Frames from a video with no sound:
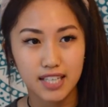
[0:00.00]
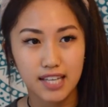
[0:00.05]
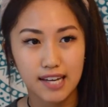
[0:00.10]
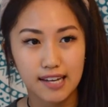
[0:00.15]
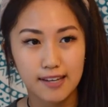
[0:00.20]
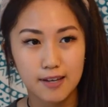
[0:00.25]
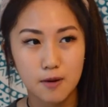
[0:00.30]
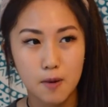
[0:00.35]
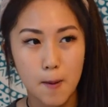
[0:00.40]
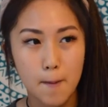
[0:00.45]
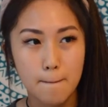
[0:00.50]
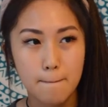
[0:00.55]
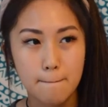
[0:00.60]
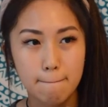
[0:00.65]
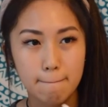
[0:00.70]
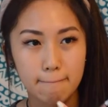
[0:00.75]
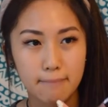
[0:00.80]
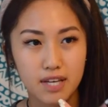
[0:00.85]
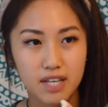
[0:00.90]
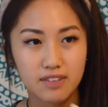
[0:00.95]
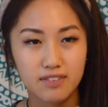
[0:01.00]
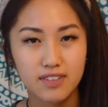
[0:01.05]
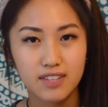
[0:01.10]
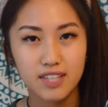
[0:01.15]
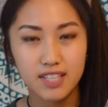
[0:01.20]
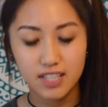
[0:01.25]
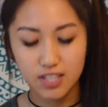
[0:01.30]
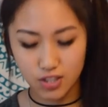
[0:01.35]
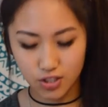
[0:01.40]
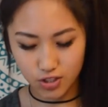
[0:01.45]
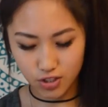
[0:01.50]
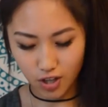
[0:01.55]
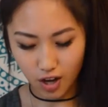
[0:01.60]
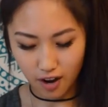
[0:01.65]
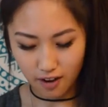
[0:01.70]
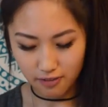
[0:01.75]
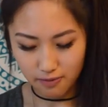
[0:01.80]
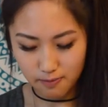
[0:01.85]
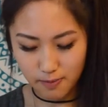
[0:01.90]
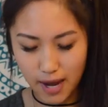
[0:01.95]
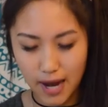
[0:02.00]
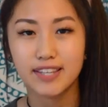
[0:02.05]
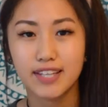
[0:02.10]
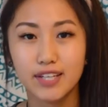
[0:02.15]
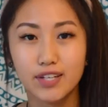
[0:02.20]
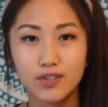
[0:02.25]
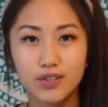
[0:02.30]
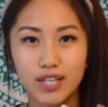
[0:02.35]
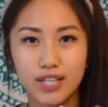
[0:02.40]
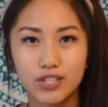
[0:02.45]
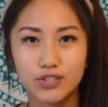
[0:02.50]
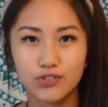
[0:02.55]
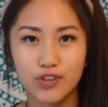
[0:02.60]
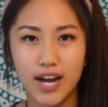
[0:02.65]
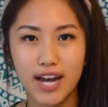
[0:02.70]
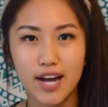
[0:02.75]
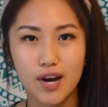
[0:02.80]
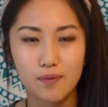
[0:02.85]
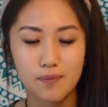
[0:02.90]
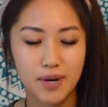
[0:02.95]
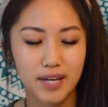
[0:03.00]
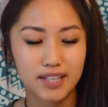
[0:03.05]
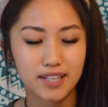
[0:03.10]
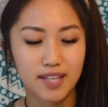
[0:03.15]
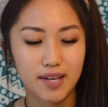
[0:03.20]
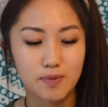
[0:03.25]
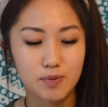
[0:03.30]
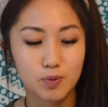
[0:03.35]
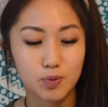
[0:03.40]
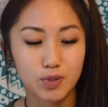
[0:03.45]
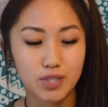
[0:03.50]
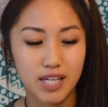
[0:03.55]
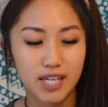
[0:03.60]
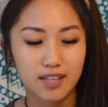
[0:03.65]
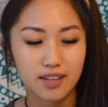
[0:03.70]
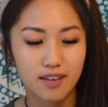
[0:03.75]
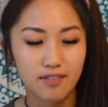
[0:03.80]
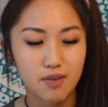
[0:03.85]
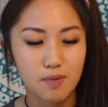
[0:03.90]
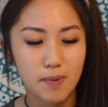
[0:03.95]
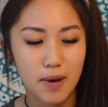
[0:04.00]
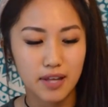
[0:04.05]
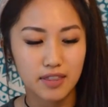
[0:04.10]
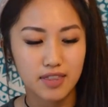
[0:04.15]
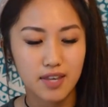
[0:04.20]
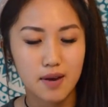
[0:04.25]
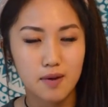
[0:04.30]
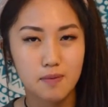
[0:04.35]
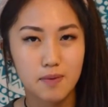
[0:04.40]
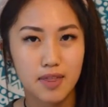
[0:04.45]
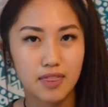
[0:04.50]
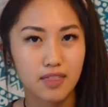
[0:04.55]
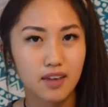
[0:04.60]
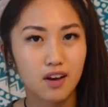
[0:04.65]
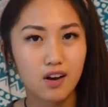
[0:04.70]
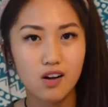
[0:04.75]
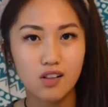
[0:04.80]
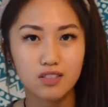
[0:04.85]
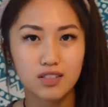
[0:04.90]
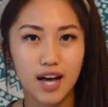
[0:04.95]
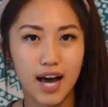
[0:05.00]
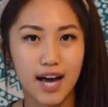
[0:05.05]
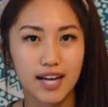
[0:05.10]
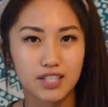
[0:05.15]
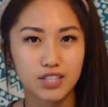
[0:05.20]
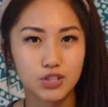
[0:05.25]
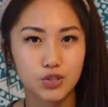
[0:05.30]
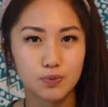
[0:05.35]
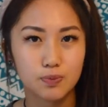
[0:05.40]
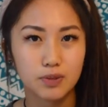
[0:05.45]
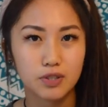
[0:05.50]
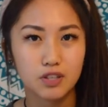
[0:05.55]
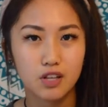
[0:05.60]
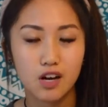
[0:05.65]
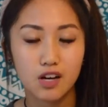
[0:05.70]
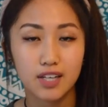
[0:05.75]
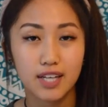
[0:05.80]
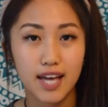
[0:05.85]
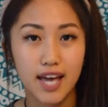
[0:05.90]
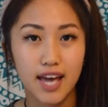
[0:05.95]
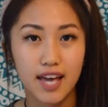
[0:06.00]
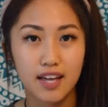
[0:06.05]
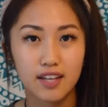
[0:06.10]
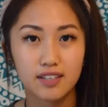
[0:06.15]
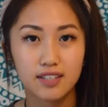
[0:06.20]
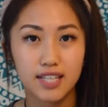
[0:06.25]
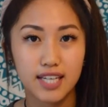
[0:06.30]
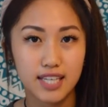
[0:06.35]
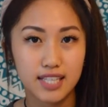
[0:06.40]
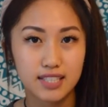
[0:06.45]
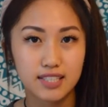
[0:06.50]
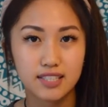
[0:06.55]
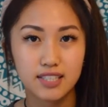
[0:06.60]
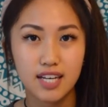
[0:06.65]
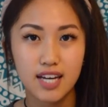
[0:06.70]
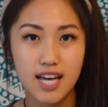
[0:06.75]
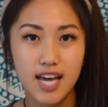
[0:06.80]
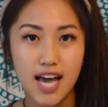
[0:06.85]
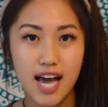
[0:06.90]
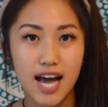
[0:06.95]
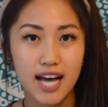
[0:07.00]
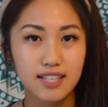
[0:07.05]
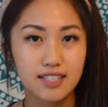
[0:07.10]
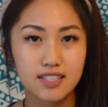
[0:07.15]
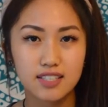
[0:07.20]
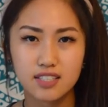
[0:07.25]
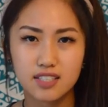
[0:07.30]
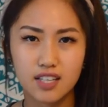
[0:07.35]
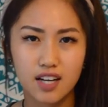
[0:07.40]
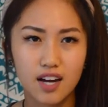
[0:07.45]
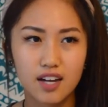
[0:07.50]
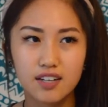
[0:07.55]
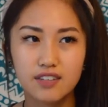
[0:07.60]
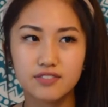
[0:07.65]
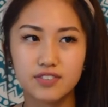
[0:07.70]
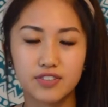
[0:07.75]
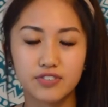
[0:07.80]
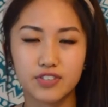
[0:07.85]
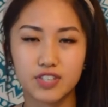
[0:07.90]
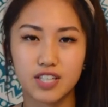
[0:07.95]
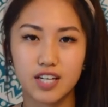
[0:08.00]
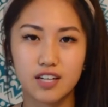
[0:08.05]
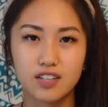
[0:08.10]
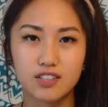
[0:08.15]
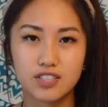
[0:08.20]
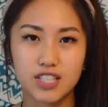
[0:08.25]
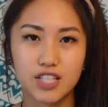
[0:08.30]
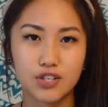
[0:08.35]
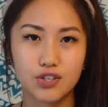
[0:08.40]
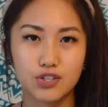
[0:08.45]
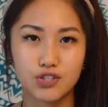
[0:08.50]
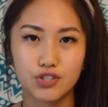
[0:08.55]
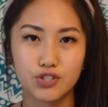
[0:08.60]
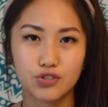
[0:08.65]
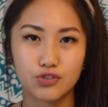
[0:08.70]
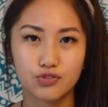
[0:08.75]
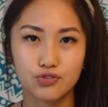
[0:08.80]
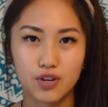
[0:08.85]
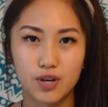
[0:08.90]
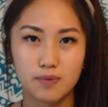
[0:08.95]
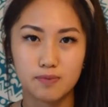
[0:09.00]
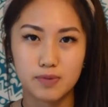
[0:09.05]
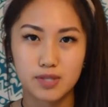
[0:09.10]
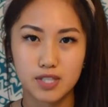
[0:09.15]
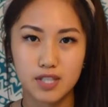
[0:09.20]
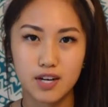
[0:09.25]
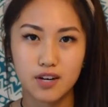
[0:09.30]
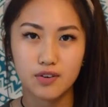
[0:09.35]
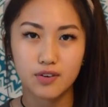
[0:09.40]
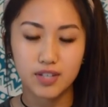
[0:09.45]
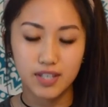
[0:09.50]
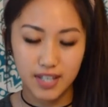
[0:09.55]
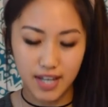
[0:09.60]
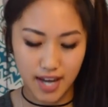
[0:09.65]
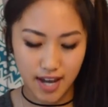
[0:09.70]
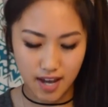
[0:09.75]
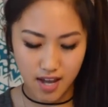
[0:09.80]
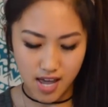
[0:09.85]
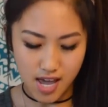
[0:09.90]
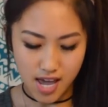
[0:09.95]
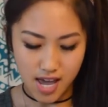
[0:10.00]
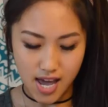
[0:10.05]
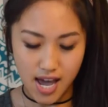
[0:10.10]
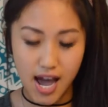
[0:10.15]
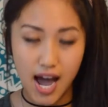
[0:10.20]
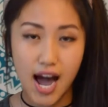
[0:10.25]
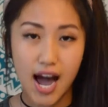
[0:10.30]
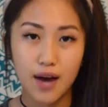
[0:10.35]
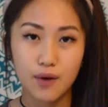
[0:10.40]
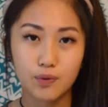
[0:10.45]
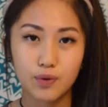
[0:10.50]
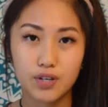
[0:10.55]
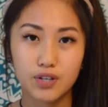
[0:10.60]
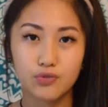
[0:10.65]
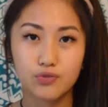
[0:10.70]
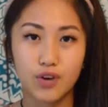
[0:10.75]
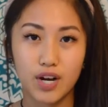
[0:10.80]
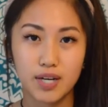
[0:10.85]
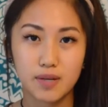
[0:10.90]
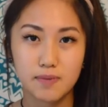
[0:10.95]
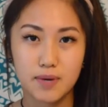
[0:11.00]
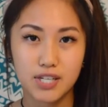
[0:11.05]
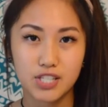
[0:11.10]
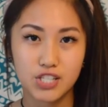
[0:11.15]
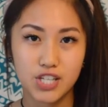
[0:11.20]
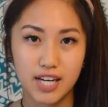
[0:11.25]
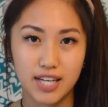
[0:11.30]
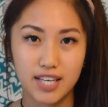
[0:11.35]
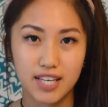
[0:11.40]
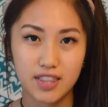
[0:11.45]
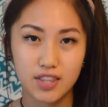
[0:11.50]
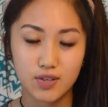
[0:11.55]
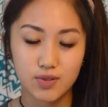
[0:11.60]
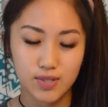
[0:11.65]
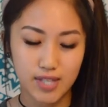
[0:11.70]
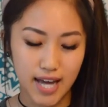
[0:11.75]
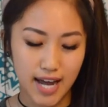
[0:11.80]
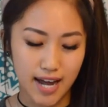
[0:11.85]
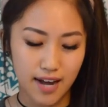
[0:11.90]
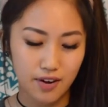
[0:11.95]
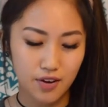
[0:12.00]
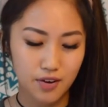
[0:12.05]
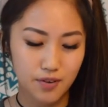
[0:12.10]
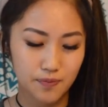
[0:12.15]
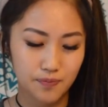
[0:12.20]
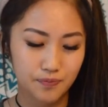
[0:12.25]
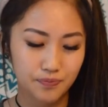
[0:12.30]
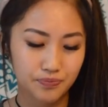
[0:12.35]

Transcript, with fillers: Like, even the soft matte, they don't like dry out my lips, which I love about them, and they all last super long, and NYX has a ton of different colors that you can choose from. So yeah, I would recommend checking those out.